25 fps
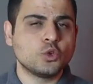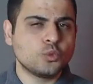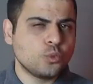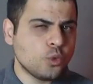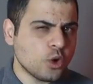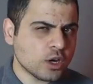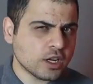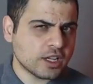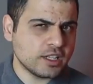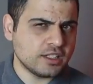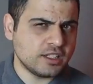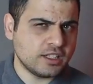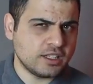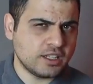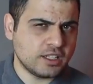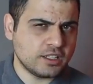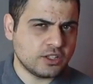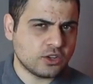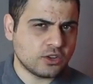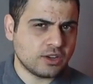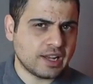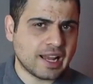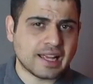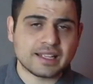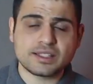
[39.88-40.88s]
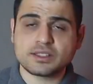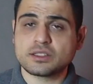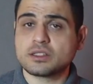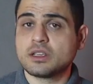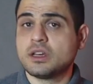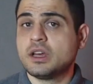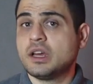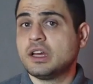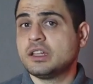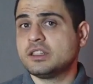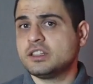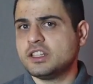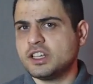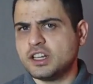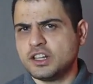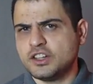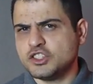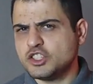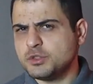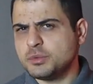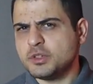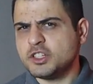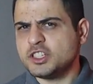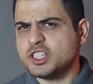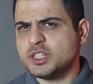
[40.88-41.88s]
to work in the Netherlands? The
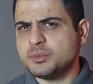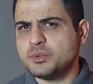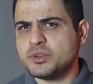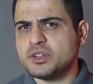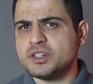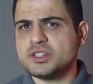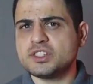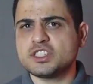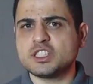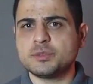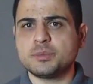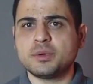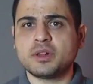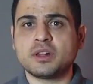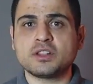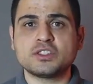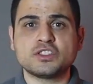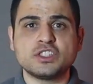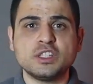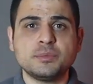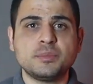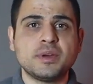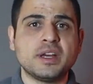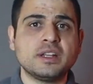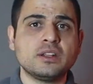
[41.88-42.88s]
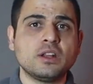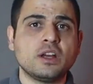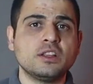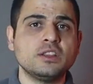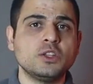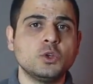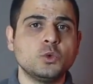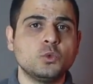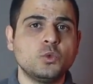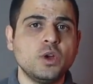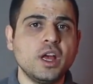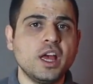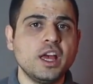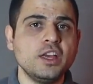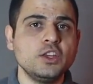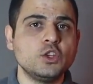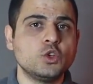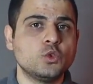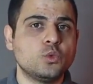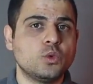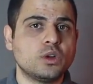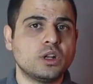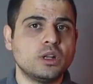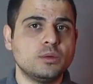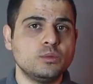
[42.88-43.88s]
eligibility principles depend on the way
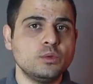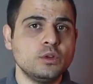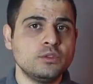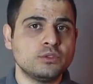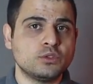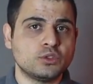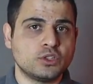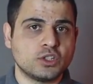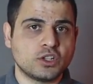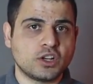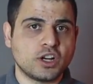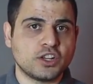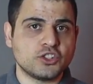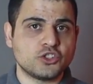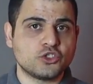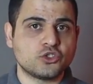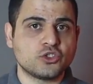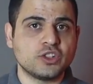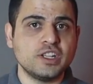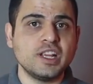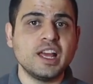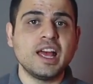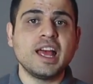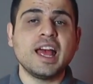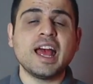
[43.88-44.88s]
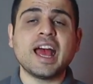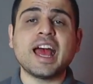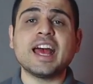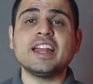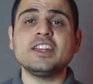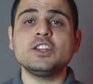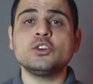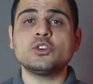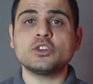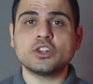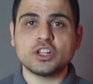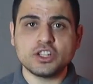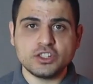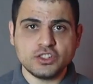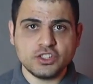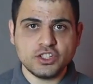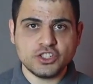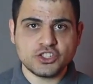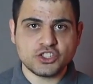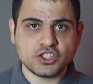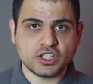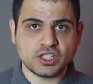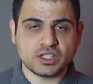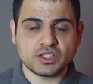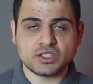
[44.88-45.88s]
you want to move to the country and your
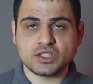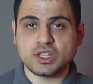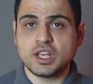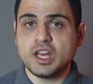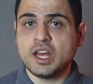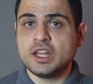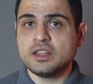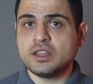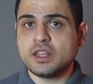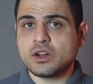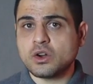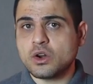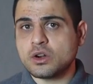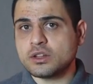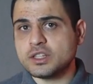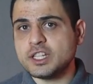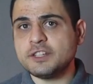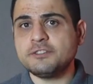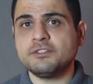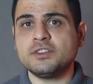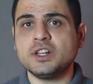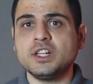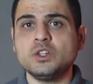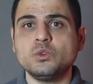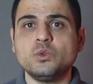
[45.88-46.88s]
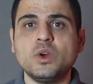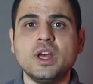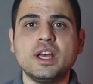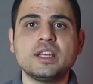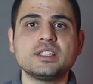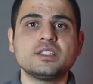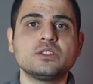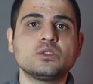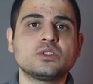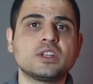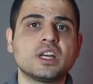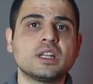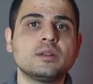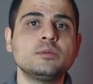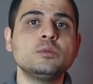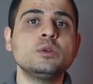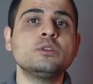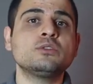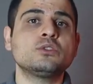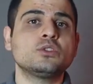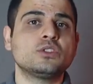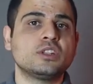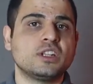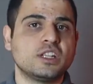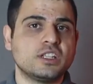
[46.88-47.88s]
conditions. There are different ways you can
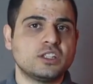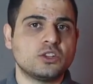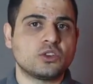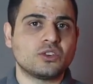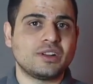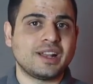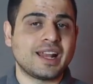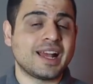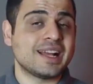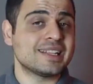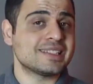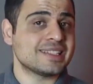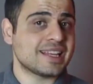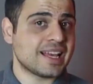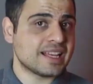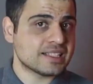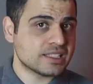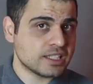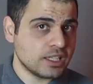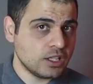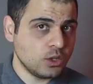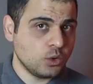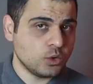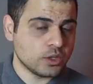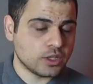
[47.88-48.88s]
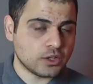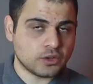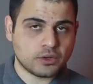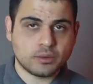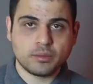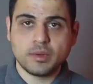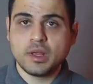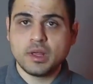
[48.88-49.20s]
move to the Netherlands as a lawyer.